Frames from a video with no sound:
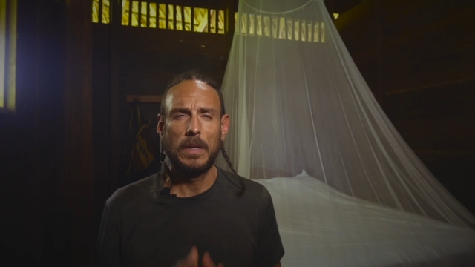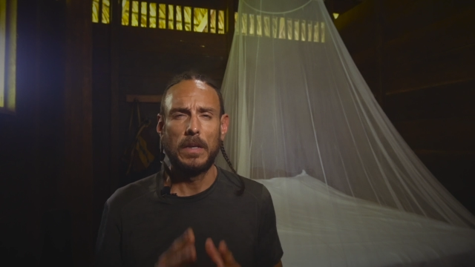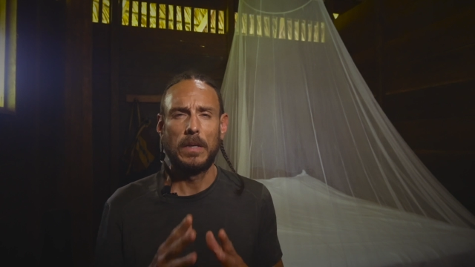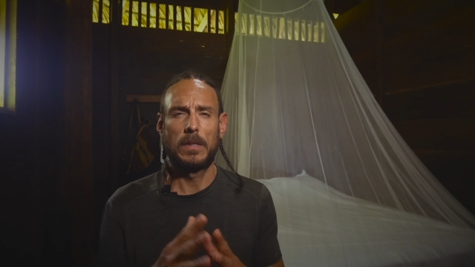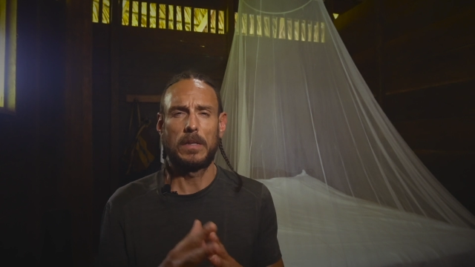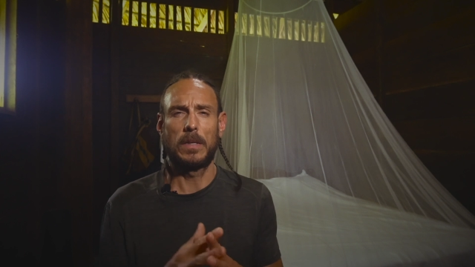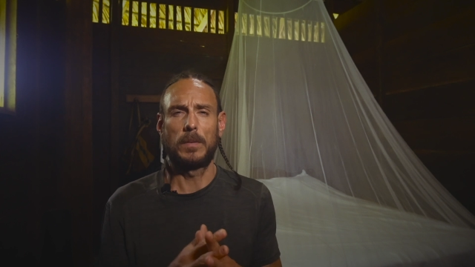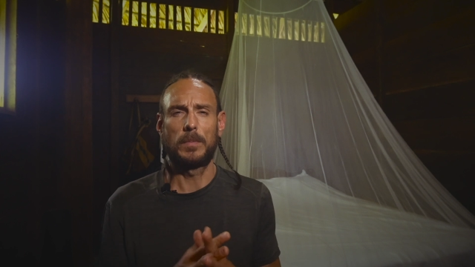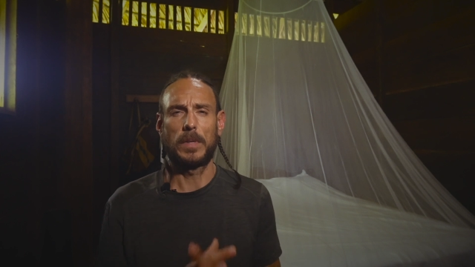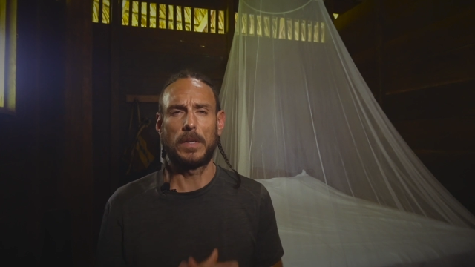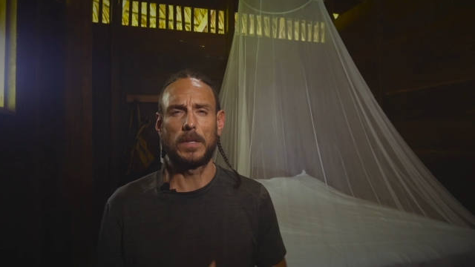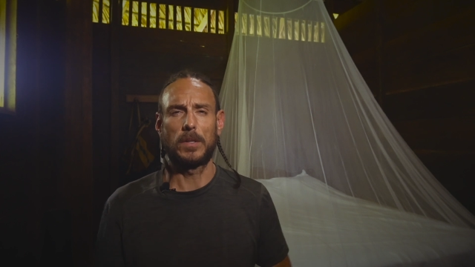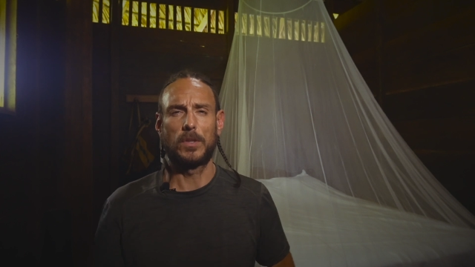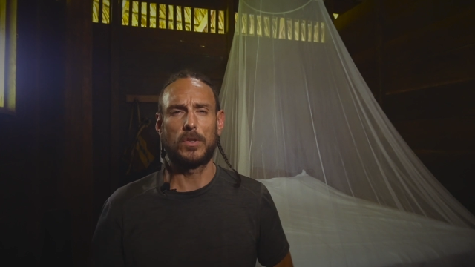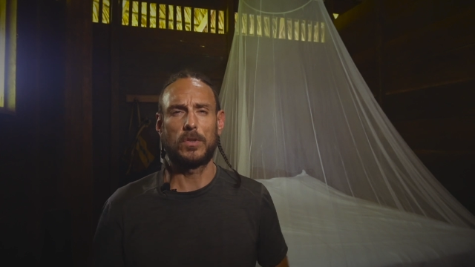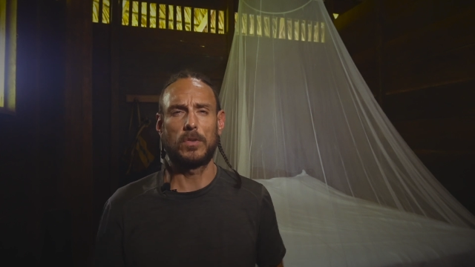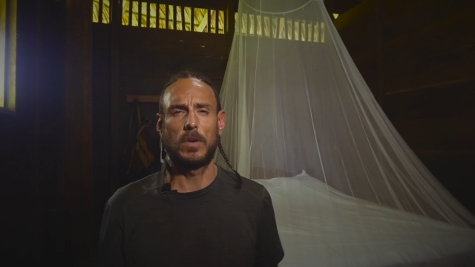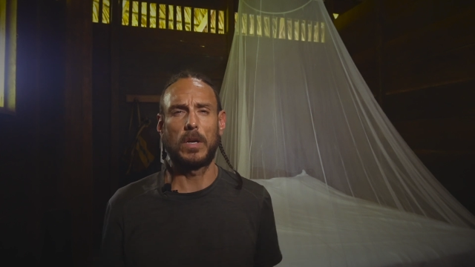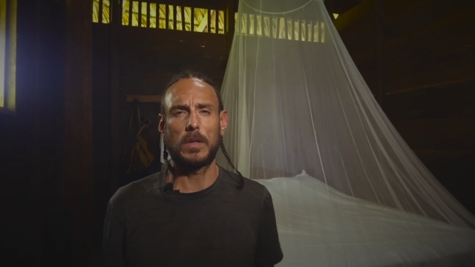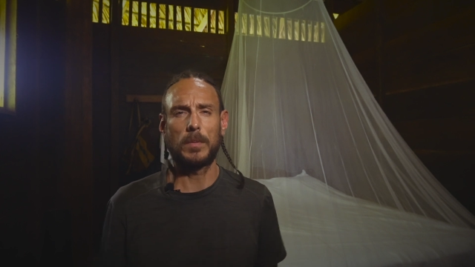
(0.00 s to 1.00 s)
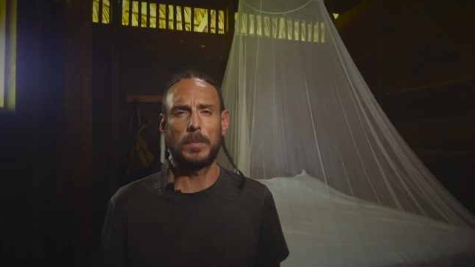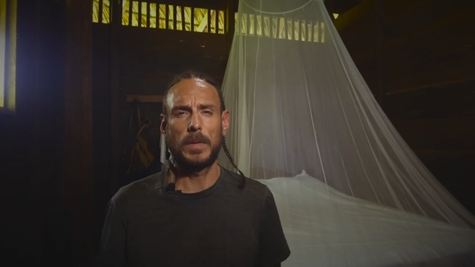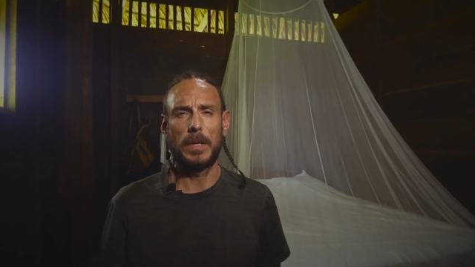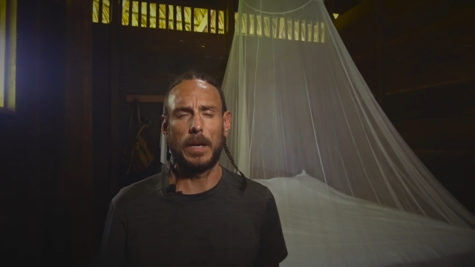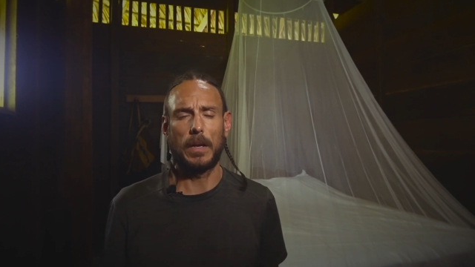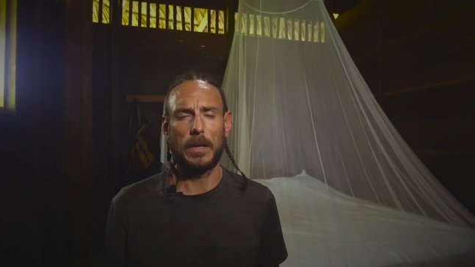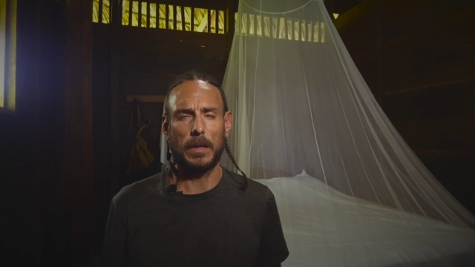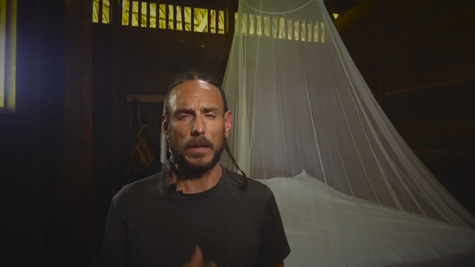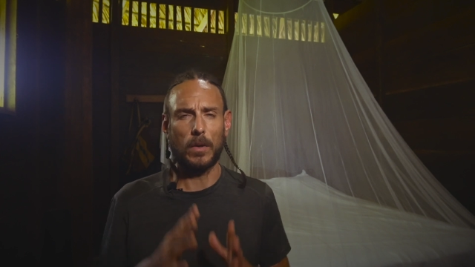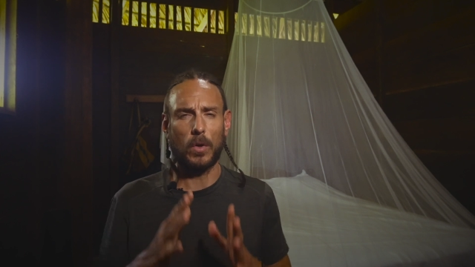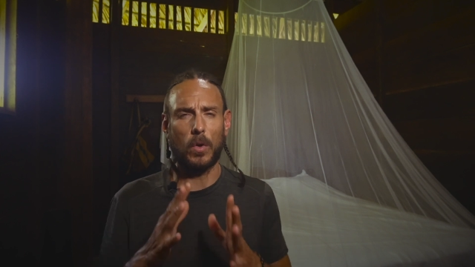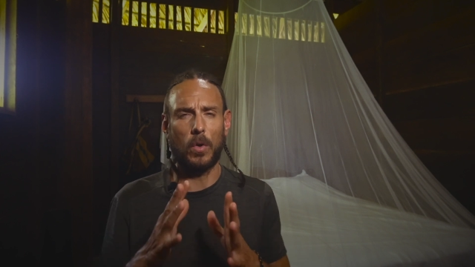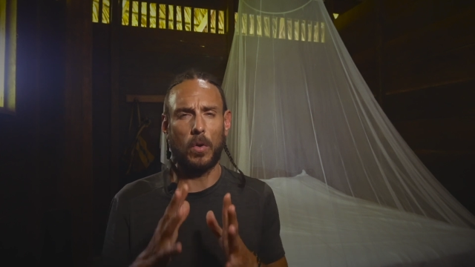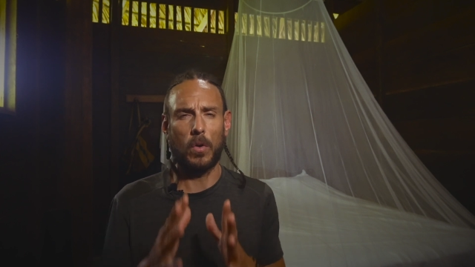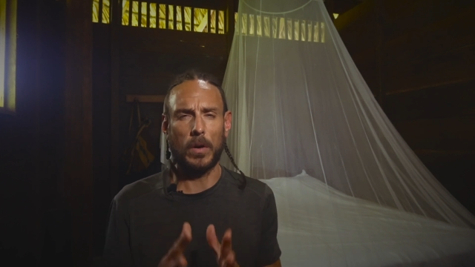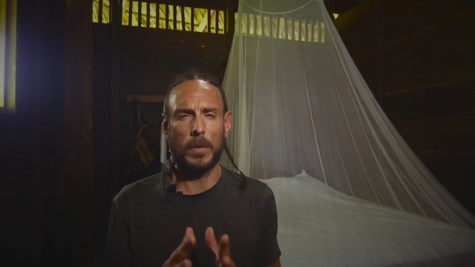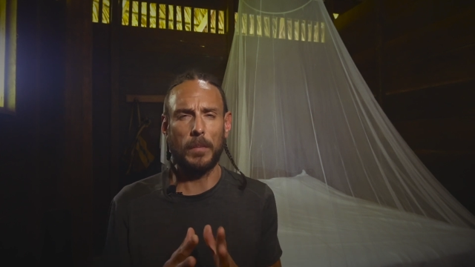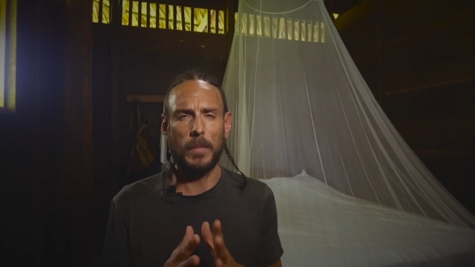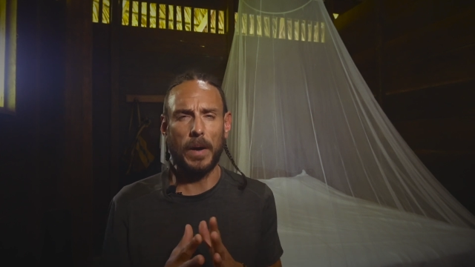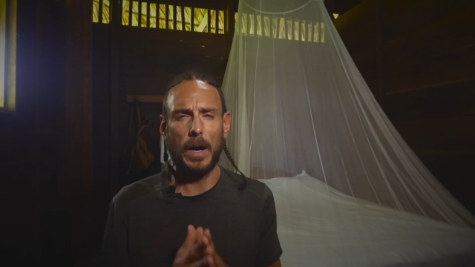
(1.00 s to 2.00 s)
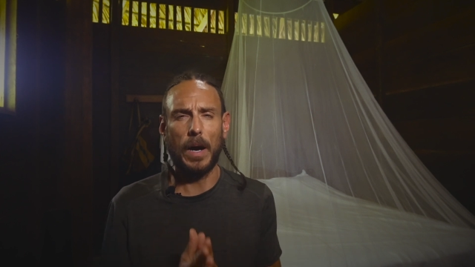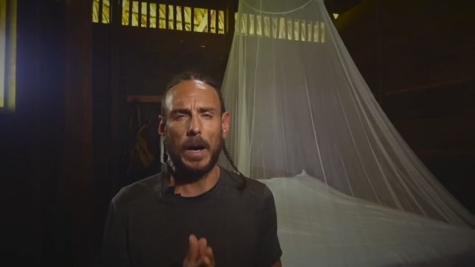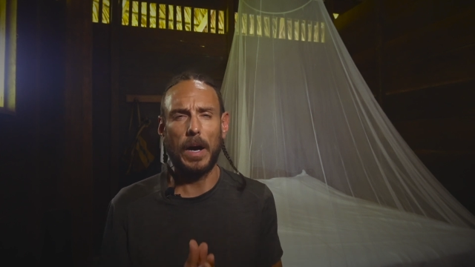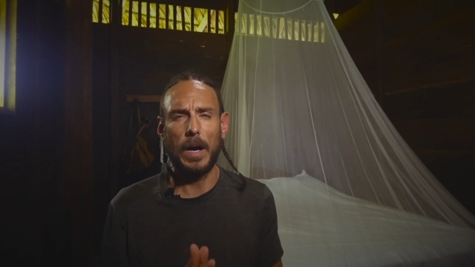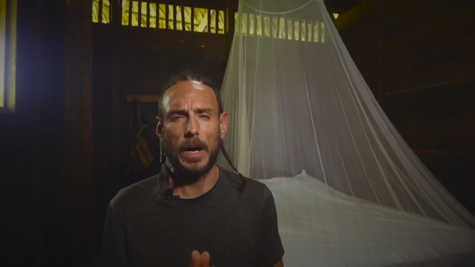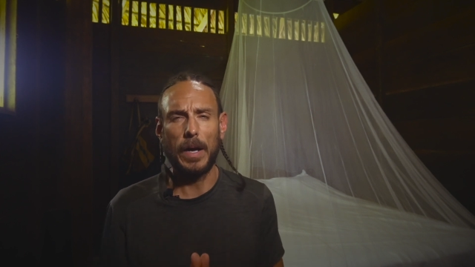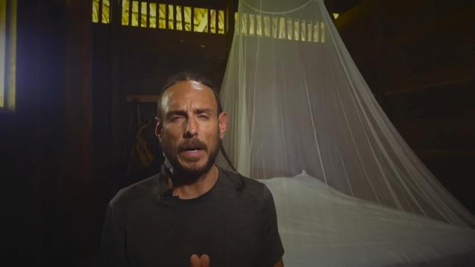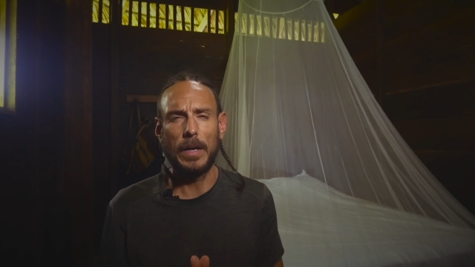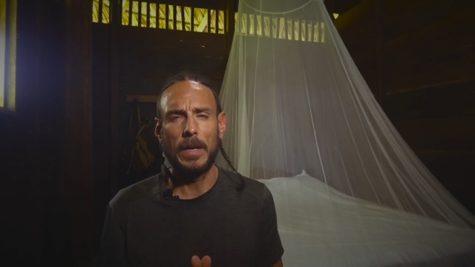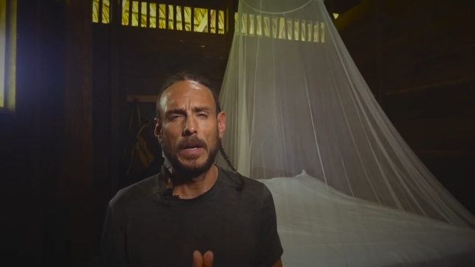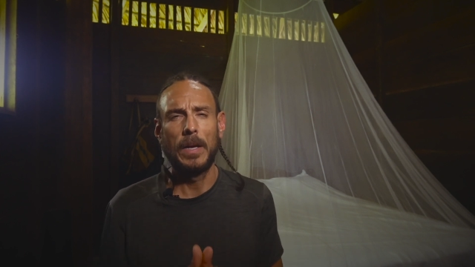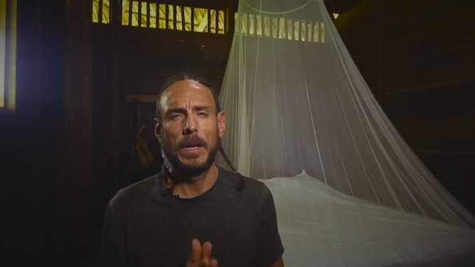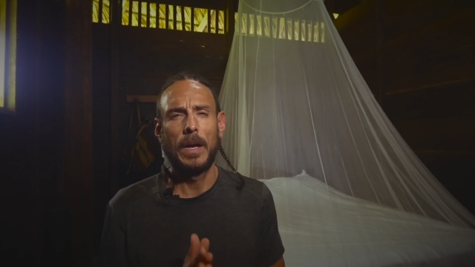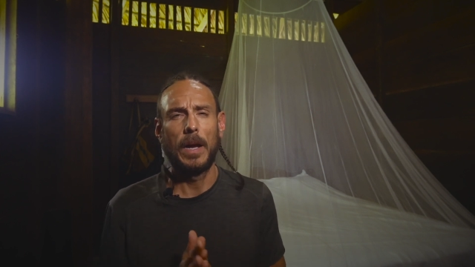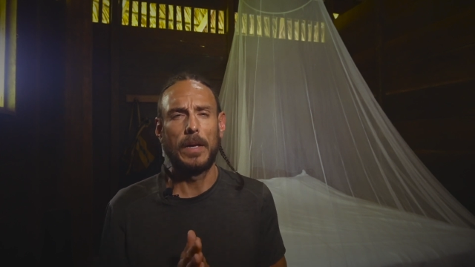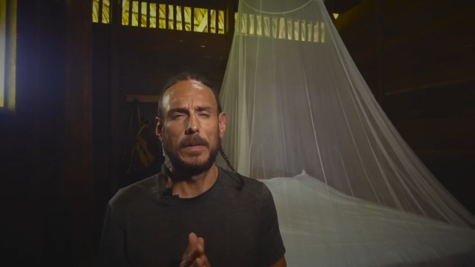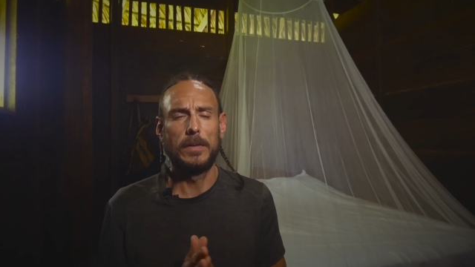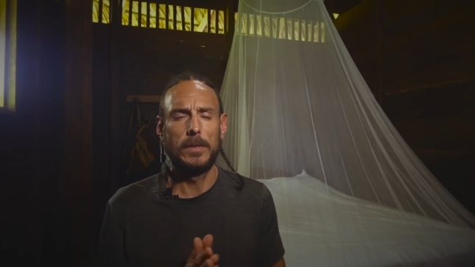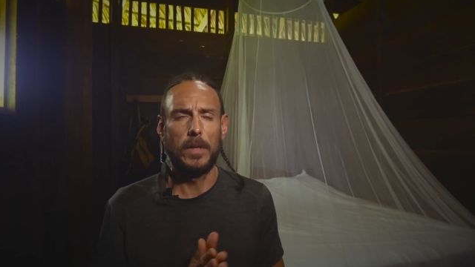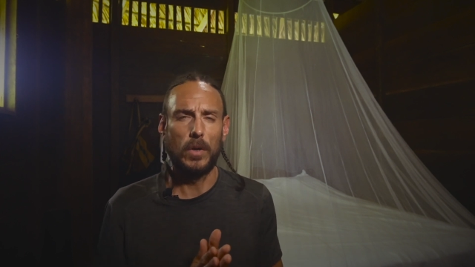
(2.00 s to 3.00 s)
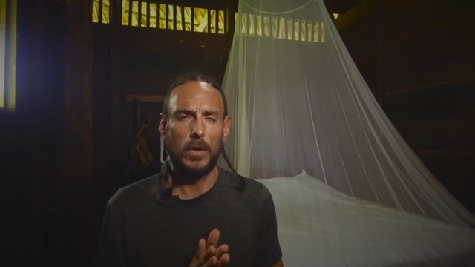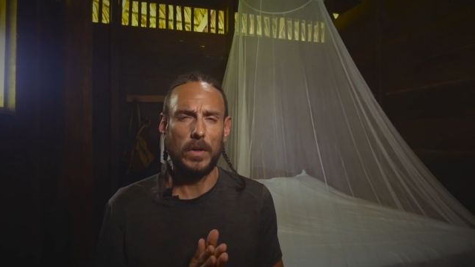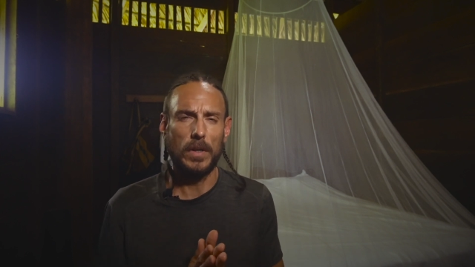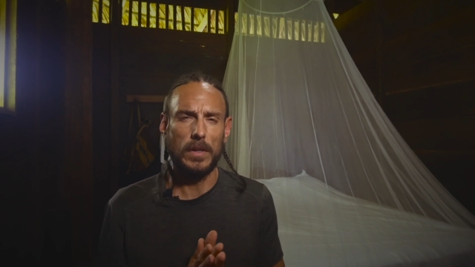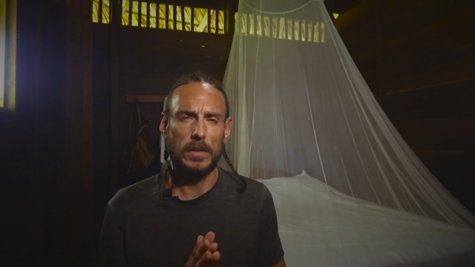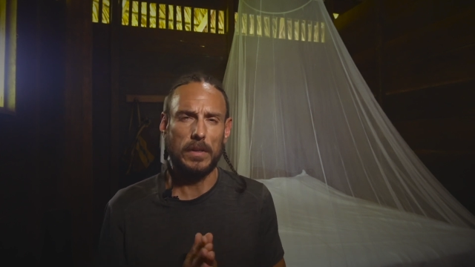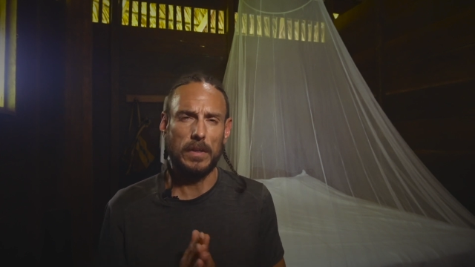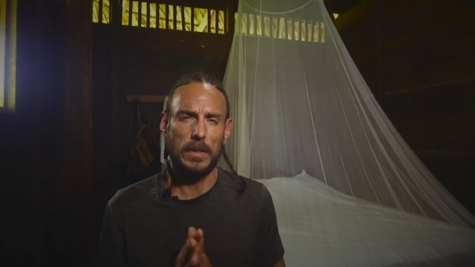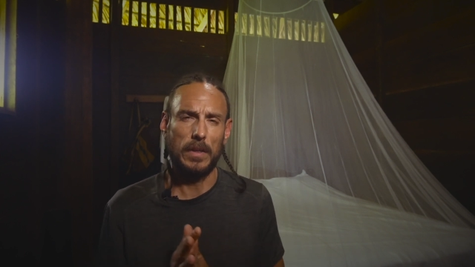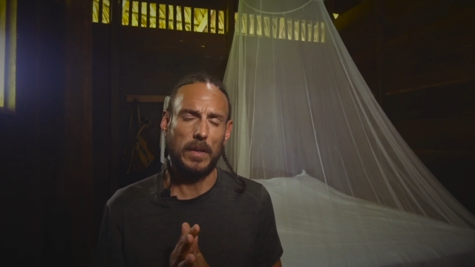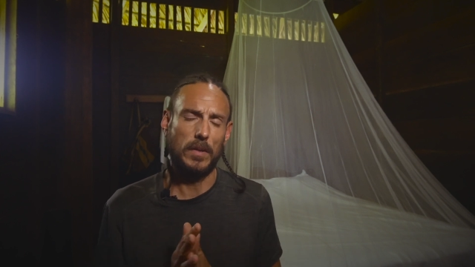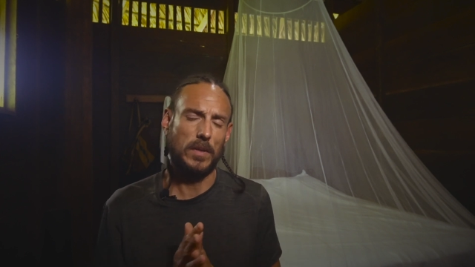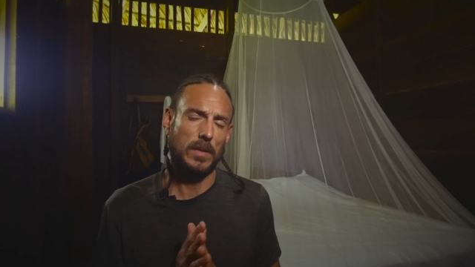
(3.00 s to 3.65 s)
Something struck me out of the corner of my eye. I noticed in